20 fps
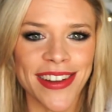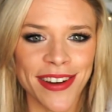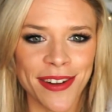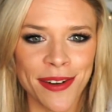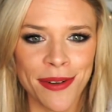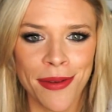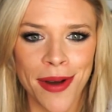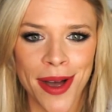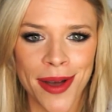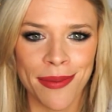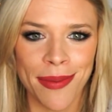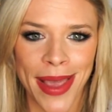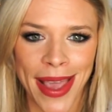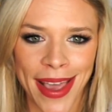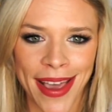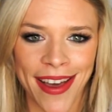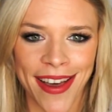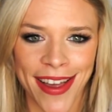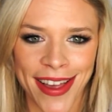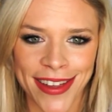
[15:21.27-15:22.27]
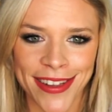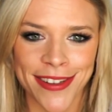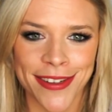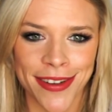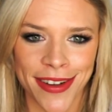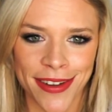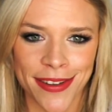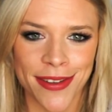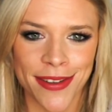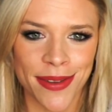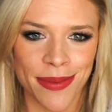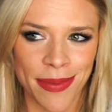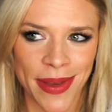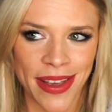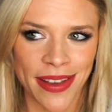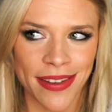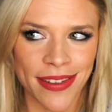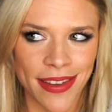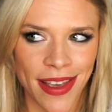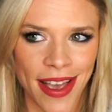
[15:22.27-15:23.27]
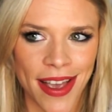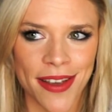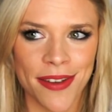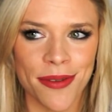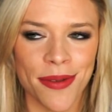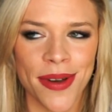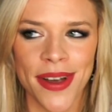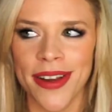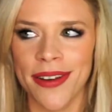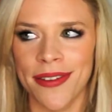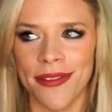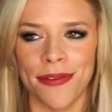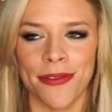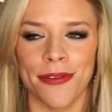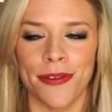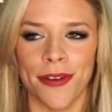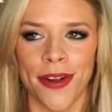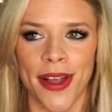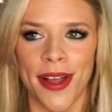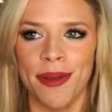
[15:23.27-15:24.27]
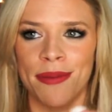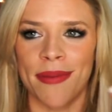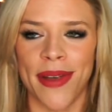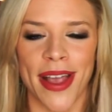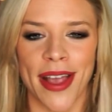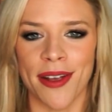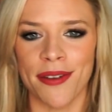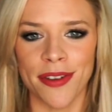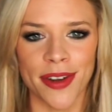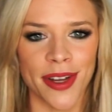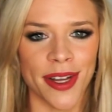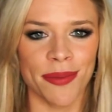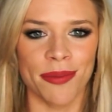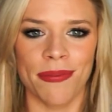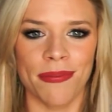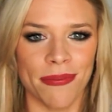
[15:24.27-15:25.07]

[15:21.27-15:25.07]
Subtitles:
didn't want me on Drinks with Binks, I would frame every